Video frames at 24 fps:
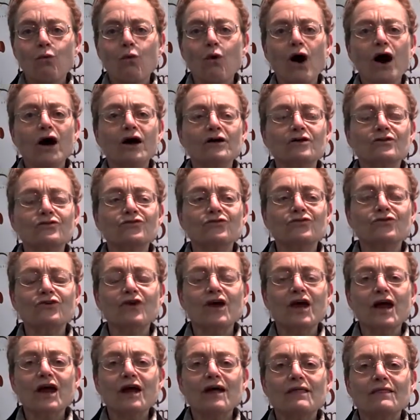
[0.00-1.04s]

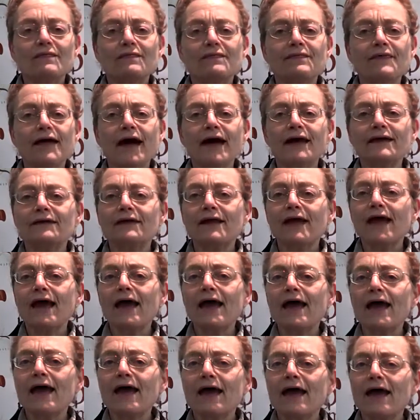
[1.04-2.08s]
was that
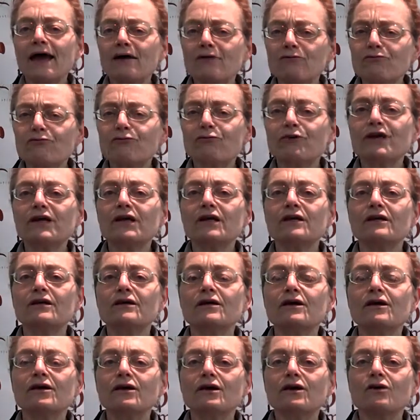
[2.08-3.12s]
every
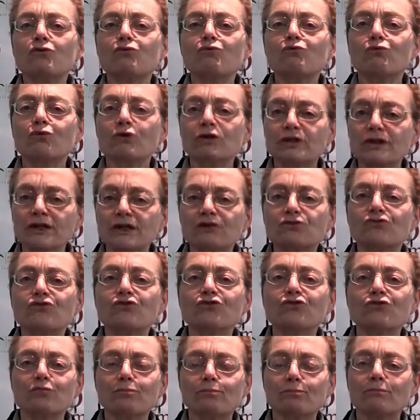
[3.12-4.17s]

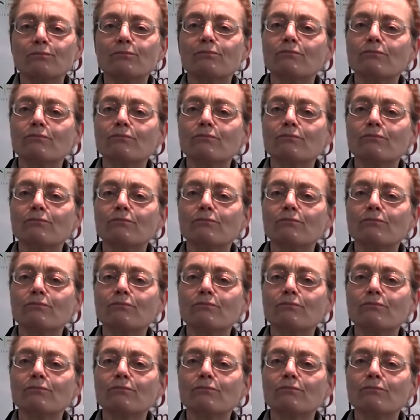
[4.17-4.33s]
religious